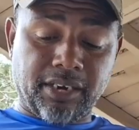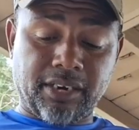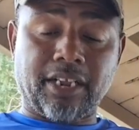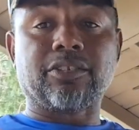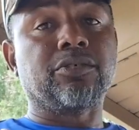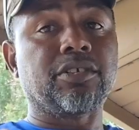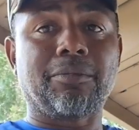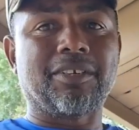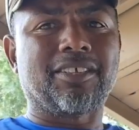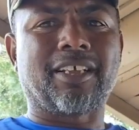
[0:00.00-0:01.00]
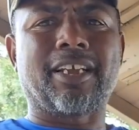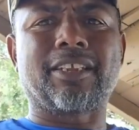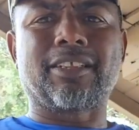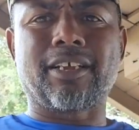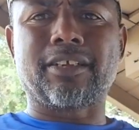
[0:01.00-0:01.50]
They do some of the same
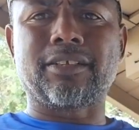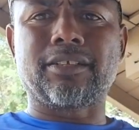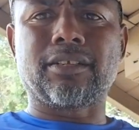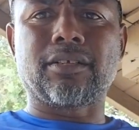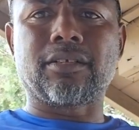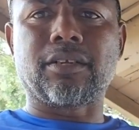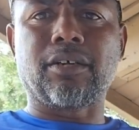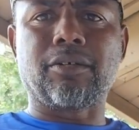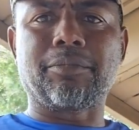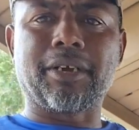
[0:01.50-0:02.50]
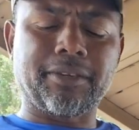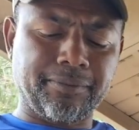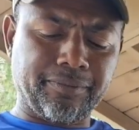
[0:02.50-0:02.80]
things. But